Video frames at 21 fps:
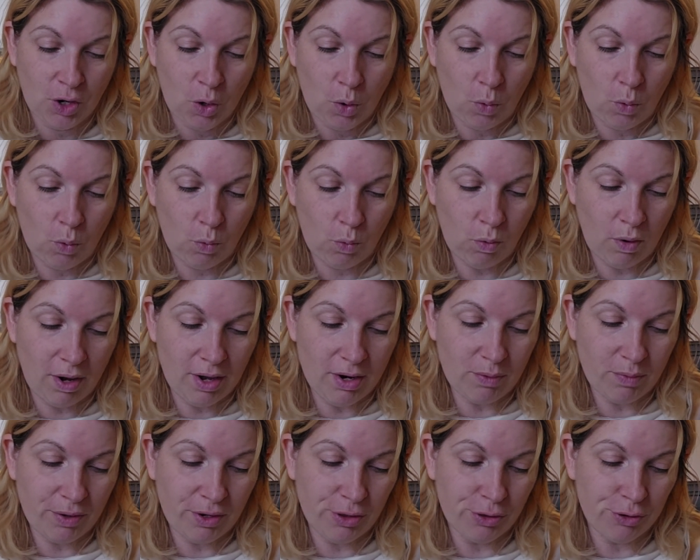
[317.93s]

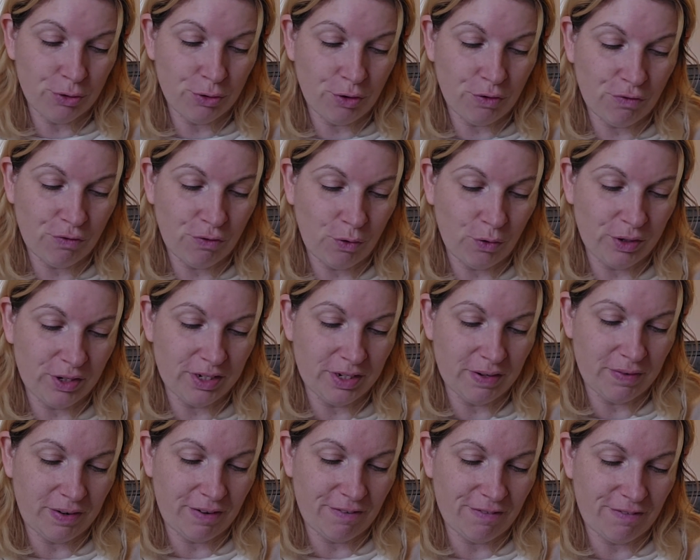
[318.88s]
One went through at
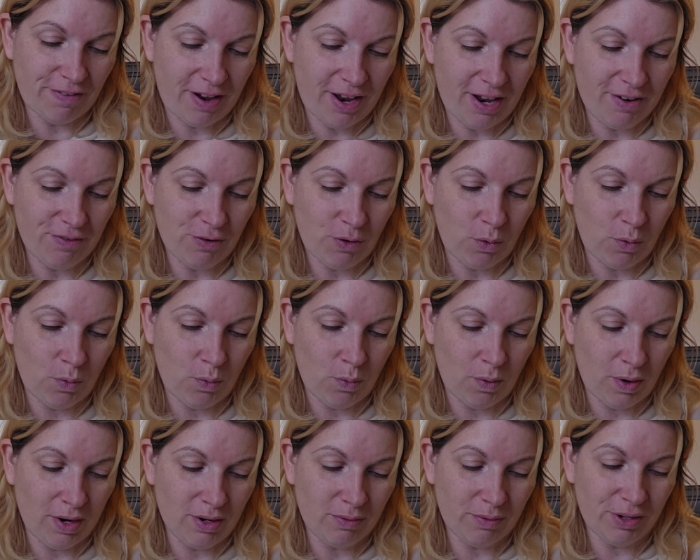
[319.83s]
$4.75.
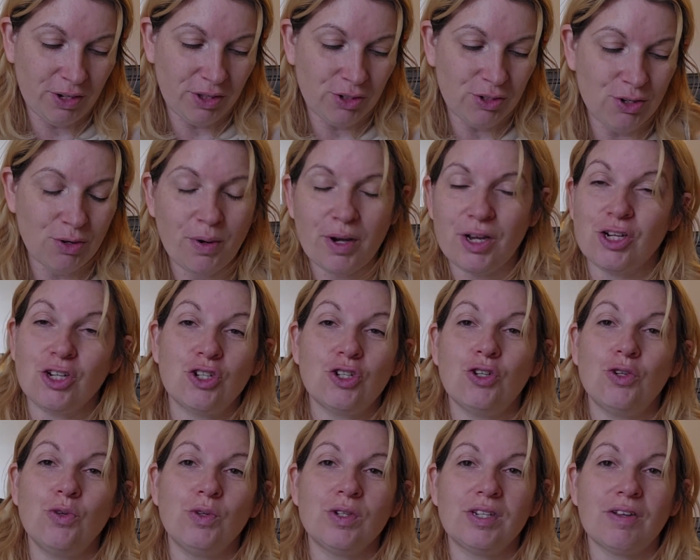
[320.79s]
One went through at
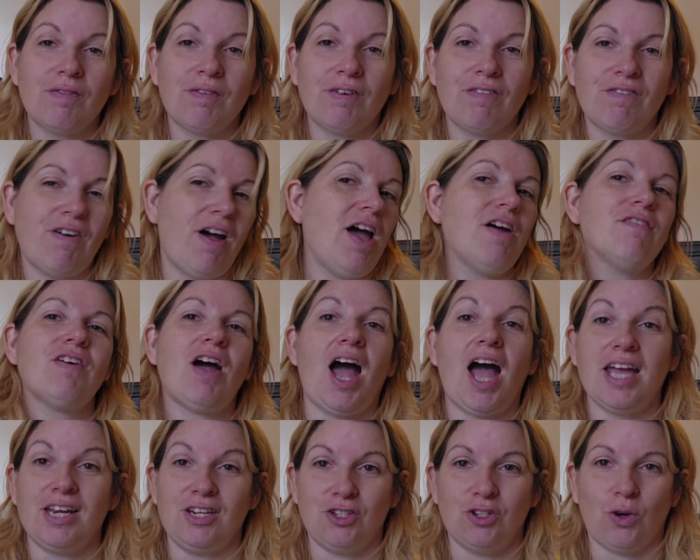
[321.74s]
$2.75.
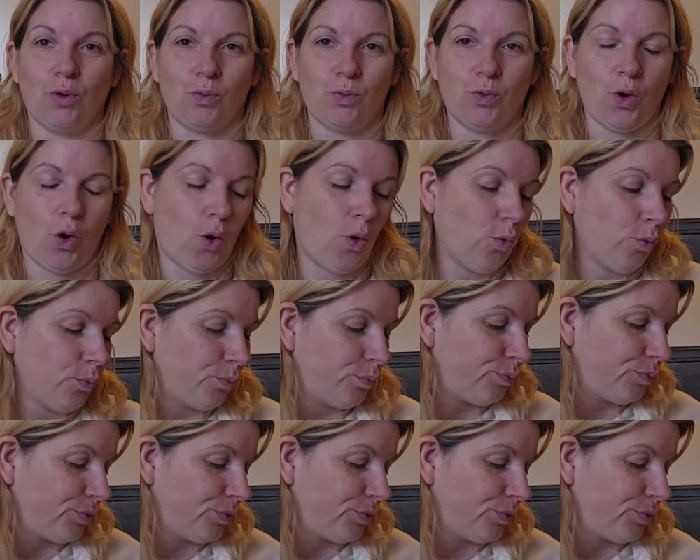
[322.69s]
I don't know.